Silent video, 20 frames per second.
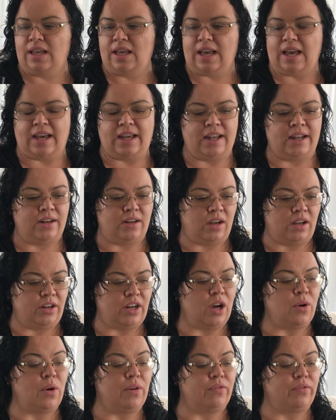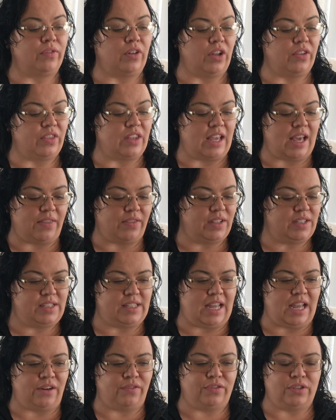And I know I've got the other
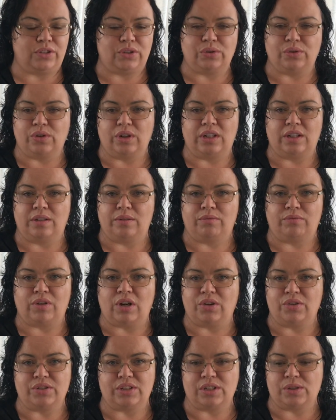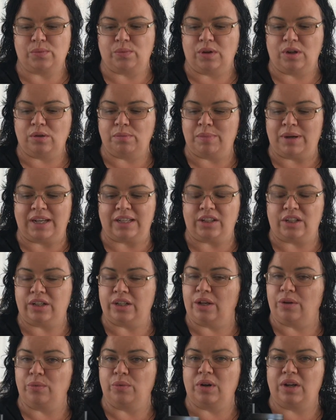stand for toilet rolls as well, but you
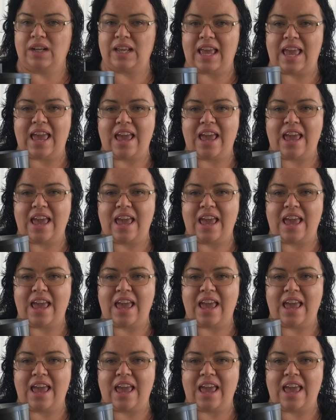know what?